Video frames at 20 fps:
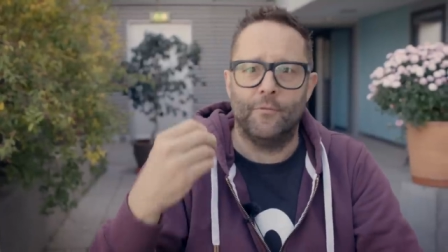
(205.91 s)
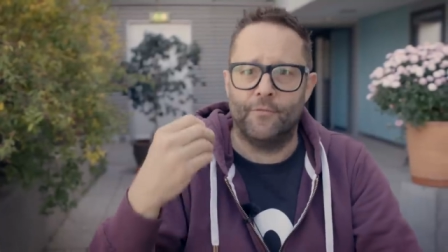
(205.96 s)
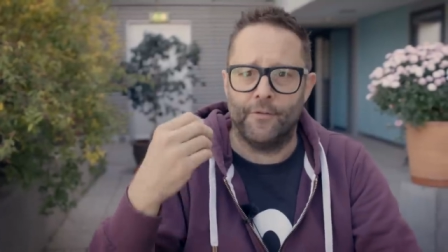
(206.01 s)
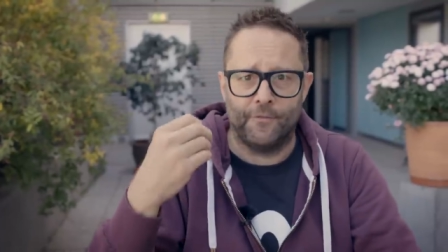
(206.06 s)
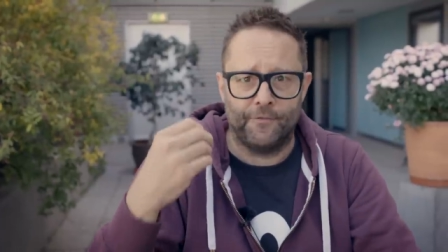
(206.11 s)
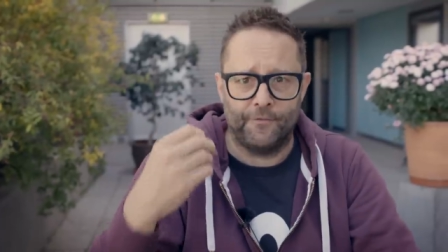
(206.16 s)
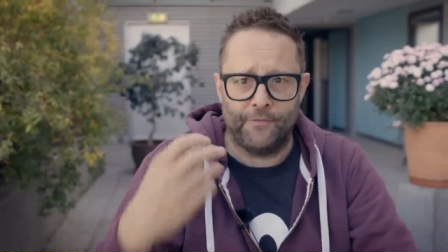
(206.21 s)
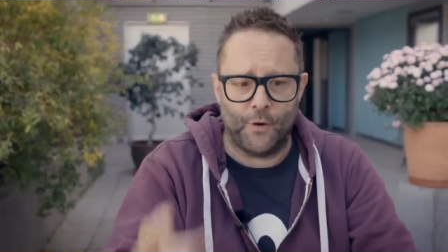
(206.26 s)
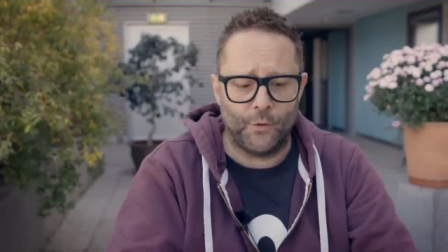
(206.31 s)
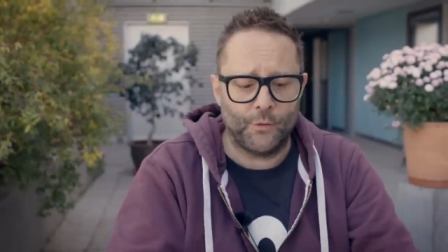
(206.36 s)

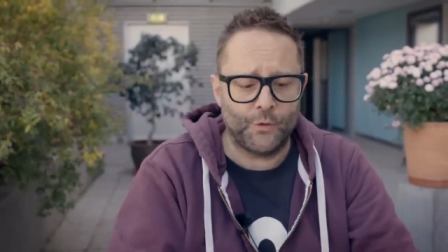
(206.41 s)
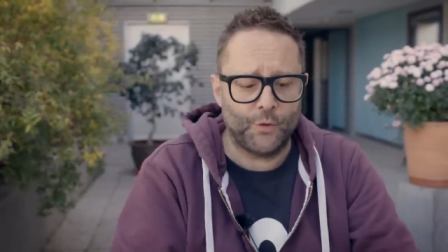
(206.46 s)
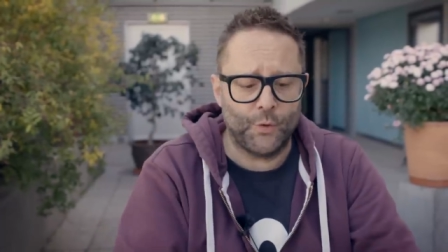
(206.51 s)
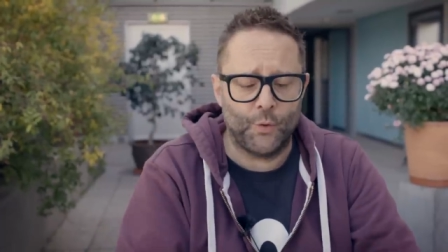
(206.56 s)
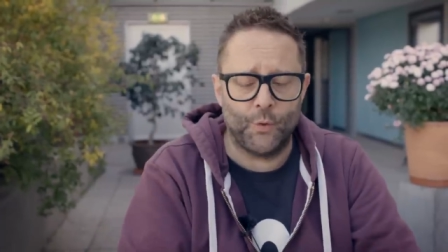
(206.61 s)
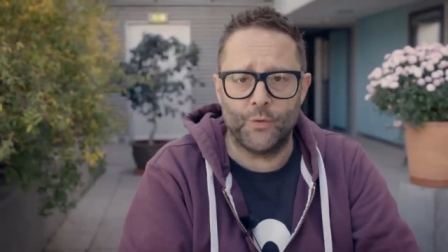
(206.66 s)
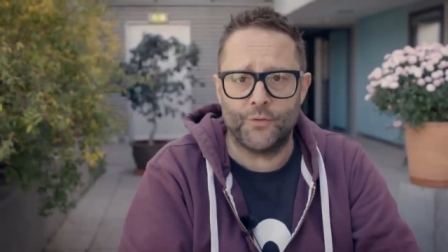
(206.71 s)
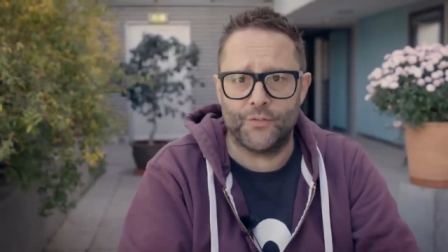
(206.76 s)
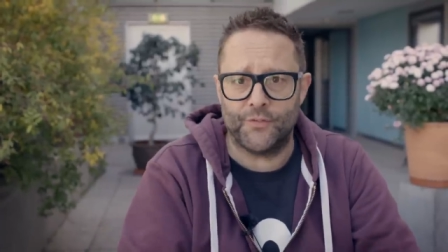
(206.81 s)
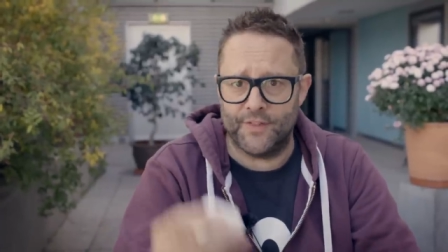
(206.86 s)
For phone
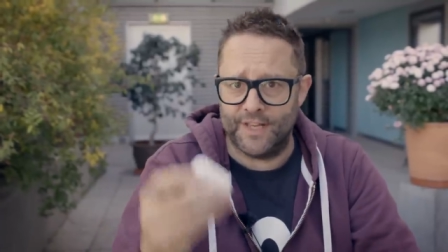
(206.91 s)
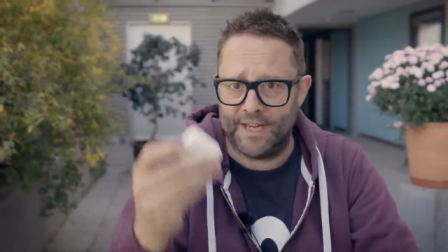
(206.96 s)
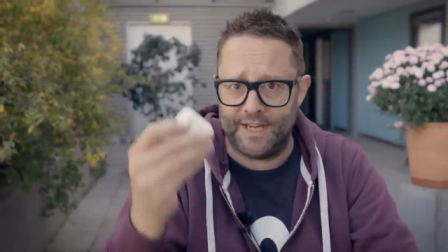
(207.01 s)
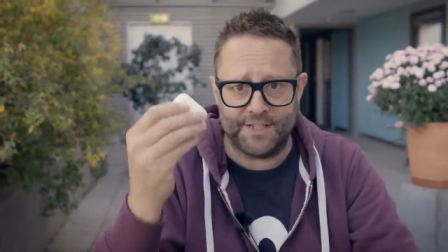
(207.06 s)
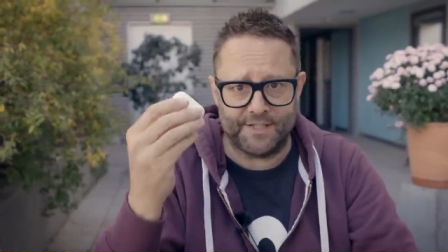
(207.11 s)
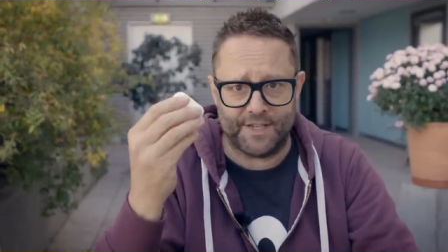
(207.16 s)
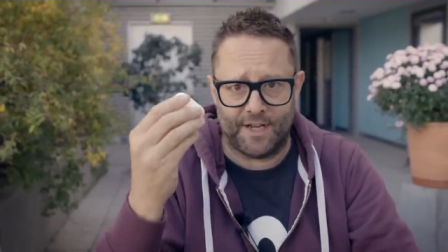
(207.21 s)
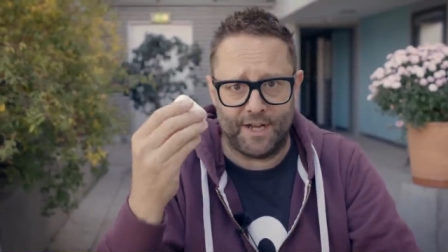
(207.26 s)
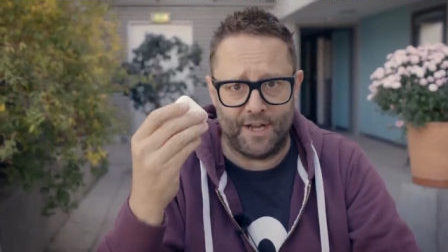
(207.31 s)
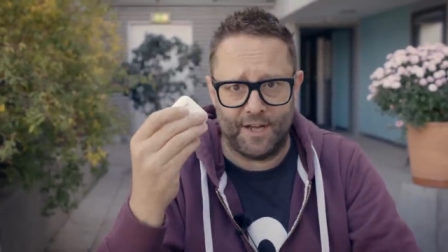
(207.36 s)
calls,
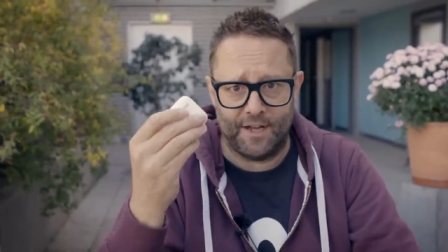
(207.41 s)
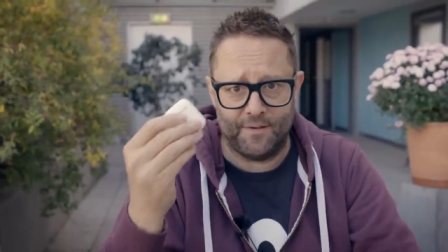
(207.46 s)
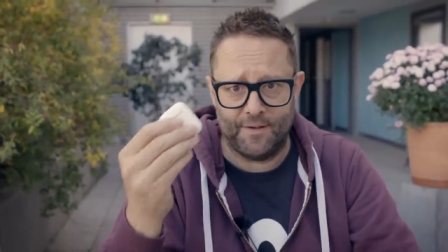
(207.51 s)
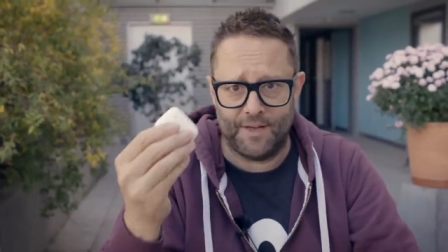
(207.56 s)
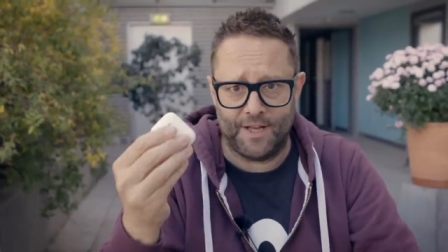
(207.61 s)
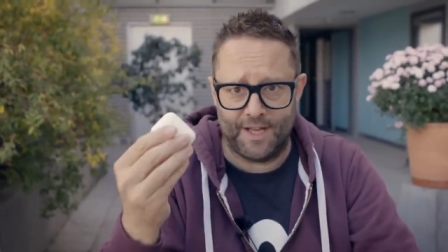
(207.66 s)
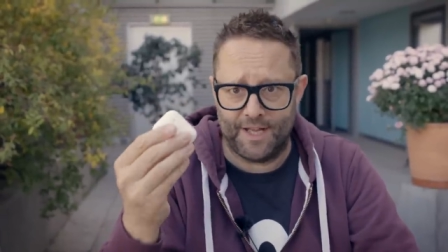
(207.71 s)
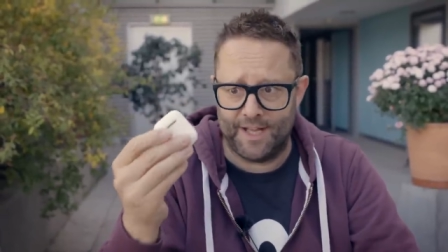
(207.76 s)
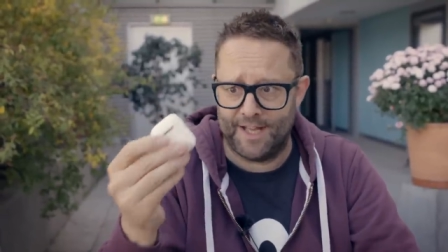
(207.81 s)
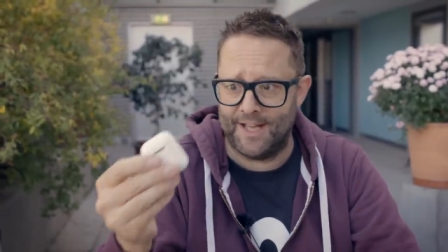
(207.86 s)
these are
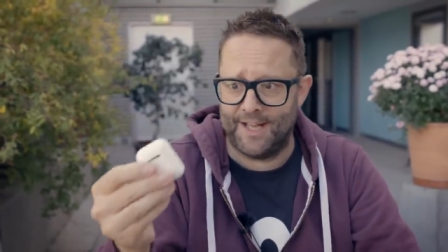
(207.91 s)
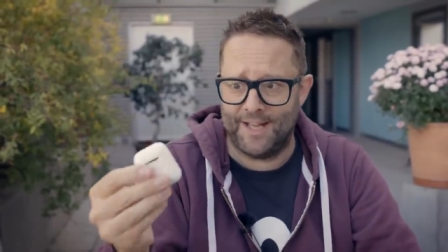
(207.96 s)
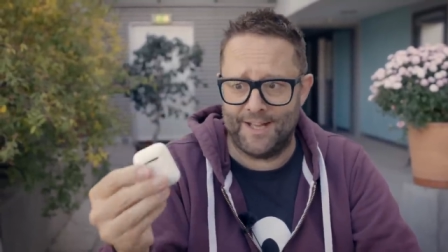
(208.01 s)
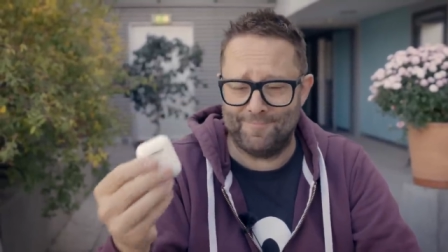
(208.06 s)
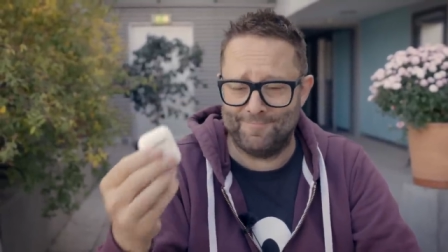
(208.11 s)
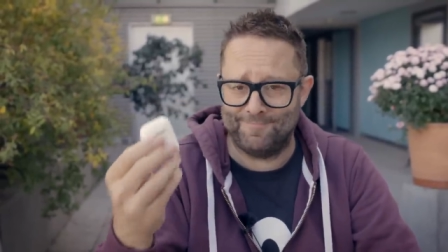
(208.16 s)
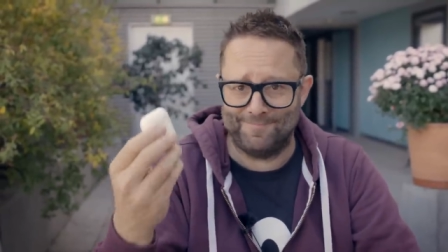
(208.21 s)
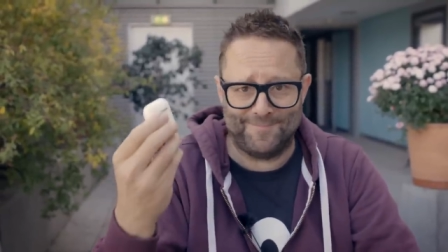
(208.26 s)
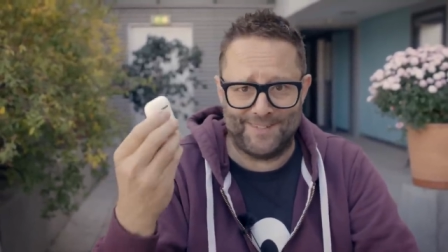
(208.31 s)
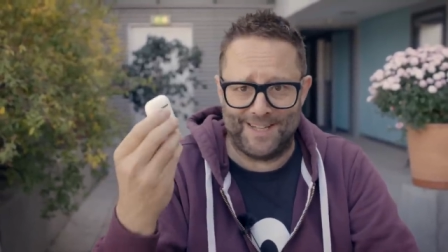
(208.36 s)

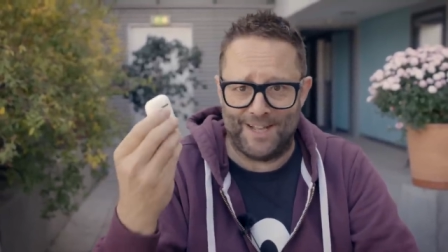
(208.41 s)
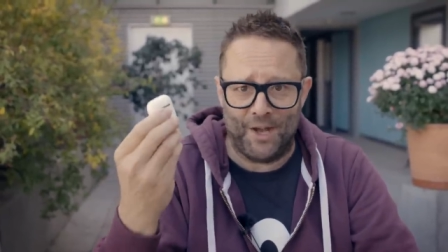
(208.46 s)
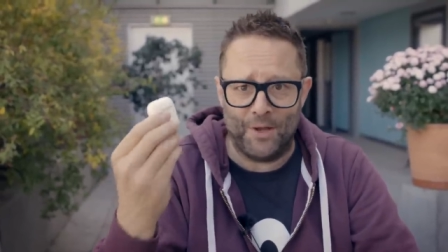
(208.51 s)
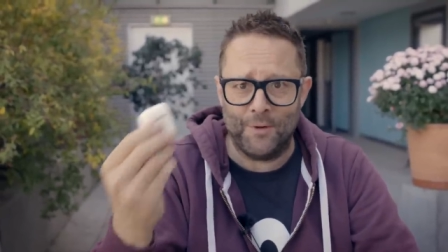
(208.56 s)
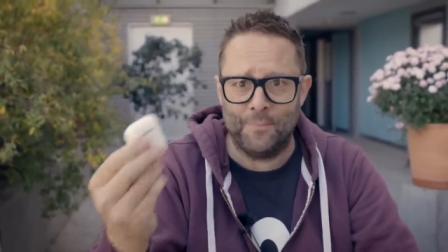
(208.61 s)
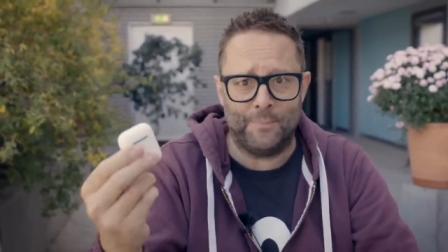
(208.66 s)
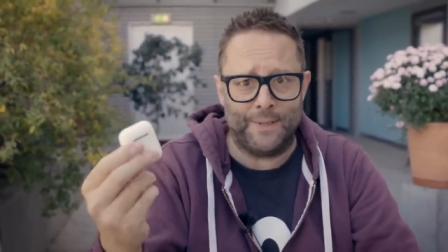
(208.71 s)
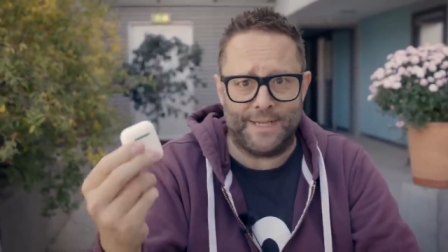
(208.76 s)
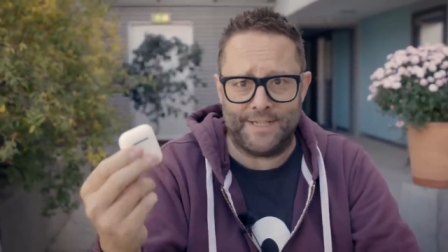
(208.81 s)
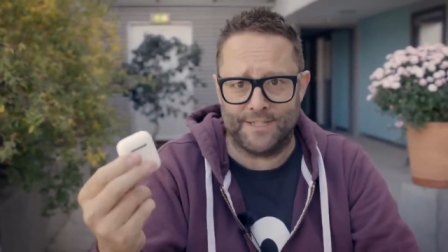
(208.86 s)

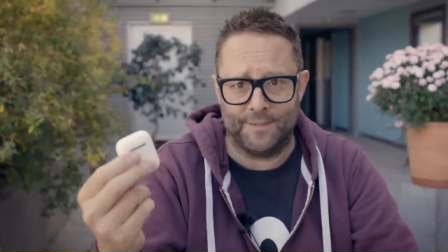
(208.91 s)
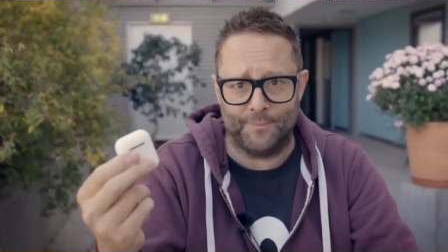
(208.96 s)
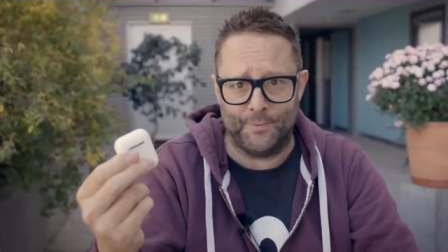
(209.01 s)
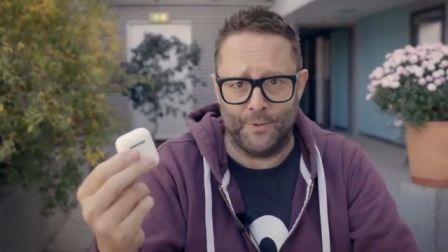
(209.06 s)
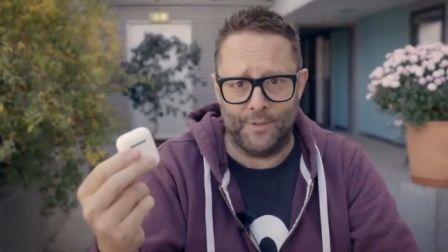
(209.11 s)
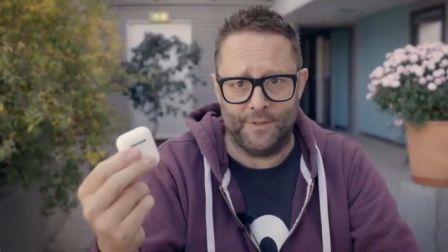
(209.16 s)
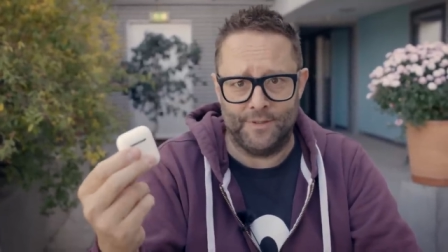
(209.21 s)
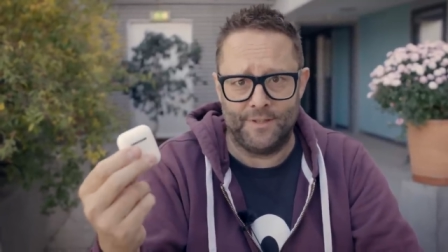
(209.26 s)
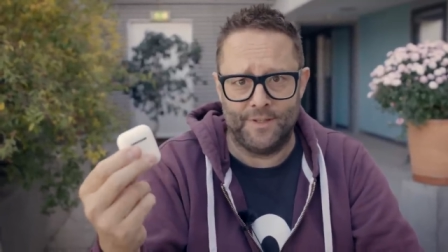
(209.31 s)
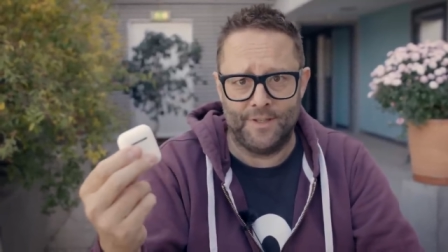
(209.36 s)

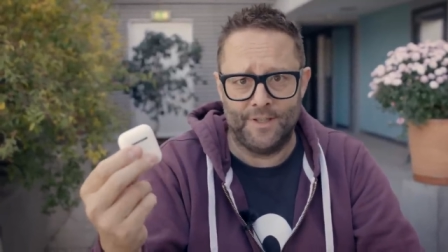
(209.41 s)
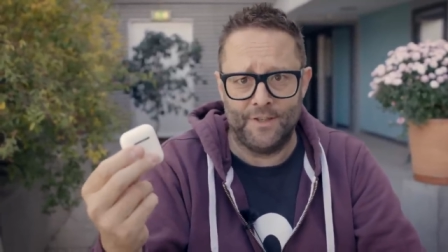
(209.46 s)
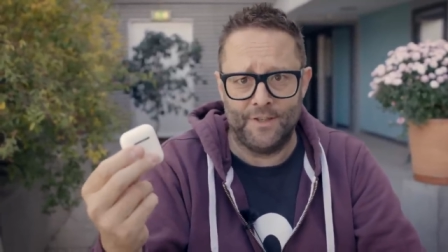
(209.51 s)
unbeatable.